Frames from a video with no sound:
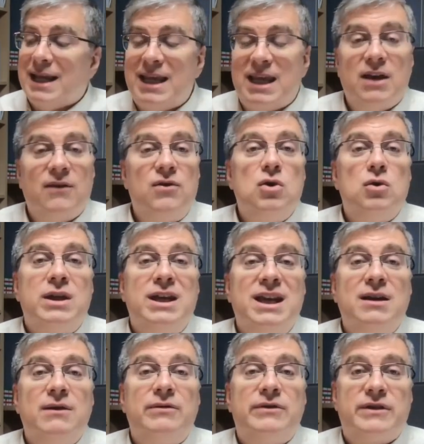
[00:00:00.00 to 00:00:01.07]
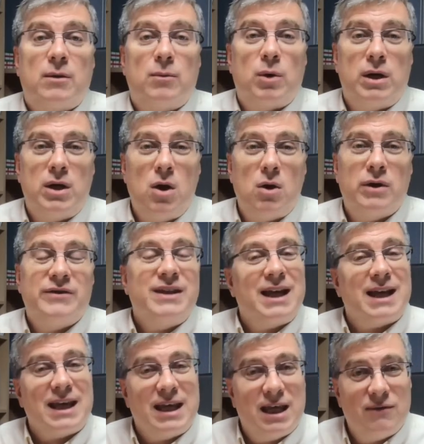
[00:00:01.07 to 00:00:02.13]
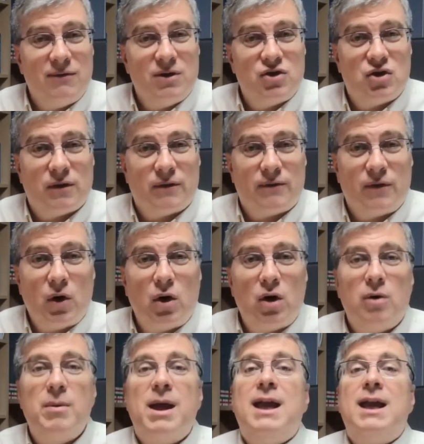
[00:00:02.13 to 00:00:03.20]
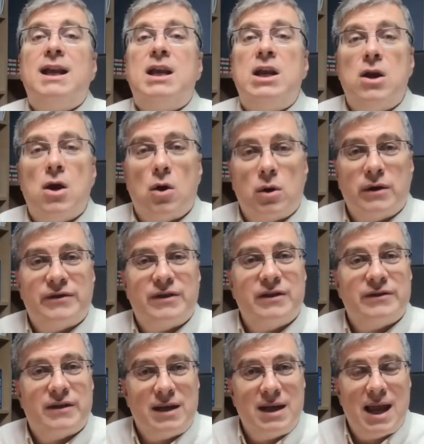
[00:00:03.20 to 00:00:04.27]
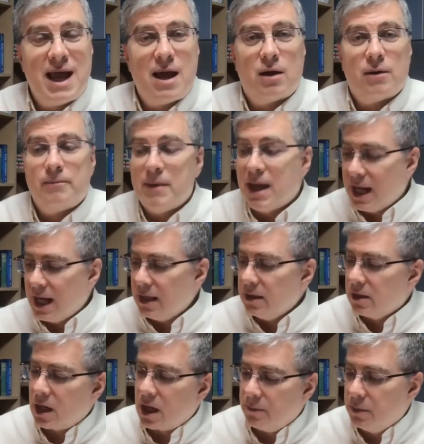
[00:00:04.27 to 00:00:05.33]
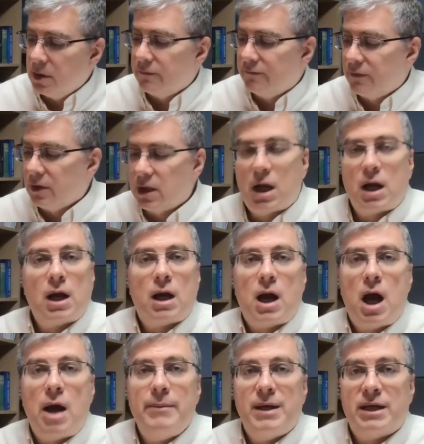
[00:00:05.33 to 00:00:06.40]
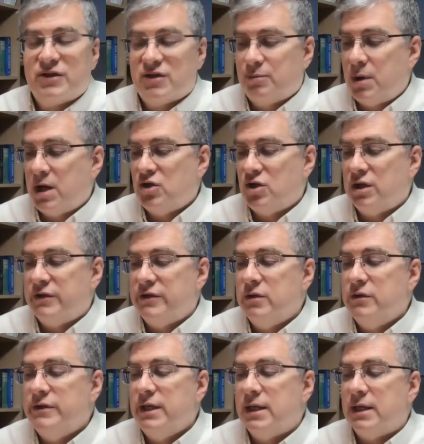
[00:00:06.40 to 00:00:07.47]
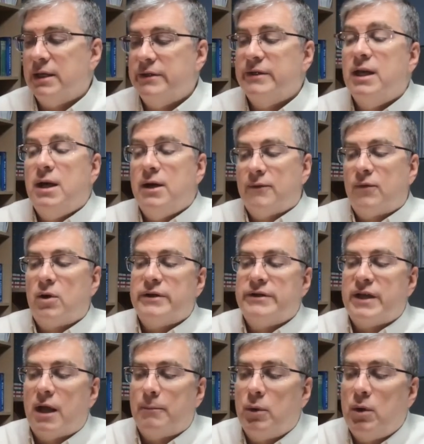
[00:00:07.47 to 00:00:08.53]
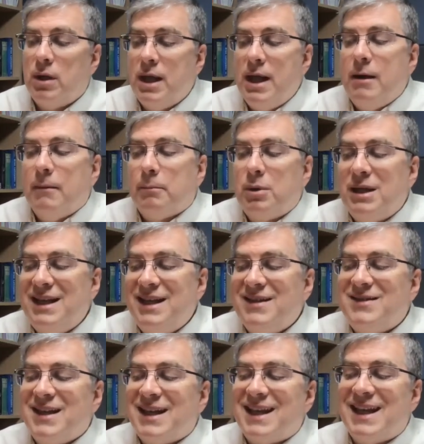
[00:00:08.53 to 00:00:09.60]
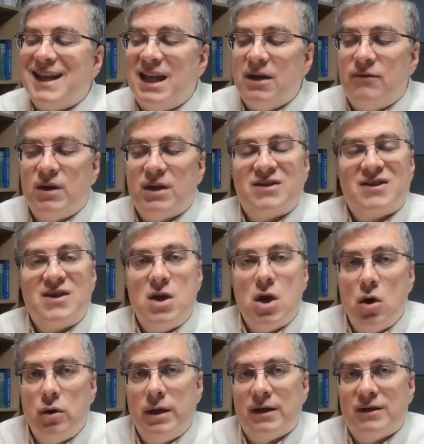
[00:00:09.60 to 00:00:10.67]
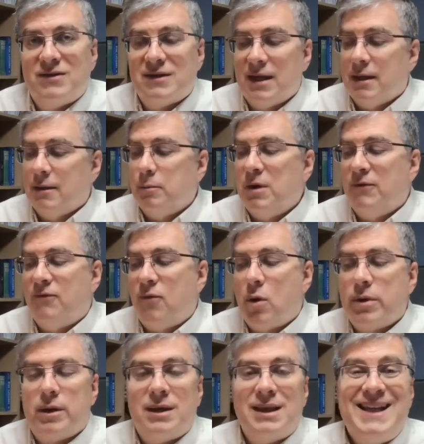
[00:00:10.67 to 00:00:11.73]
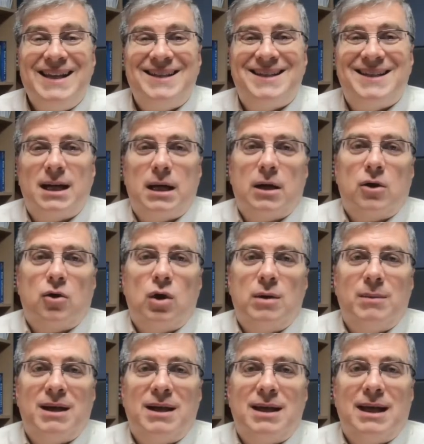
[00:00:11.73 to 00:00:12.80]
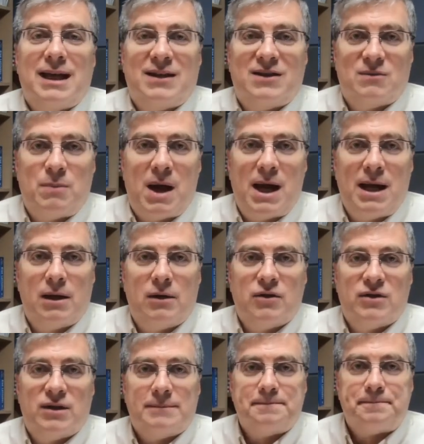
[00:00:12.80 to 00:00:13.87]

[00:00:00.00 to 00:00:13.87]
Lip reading: If you give someone notice, give is your verb, notice is the noun. And there are a couple of common expressions using this. For example, please give us notice before the lease agreement expires.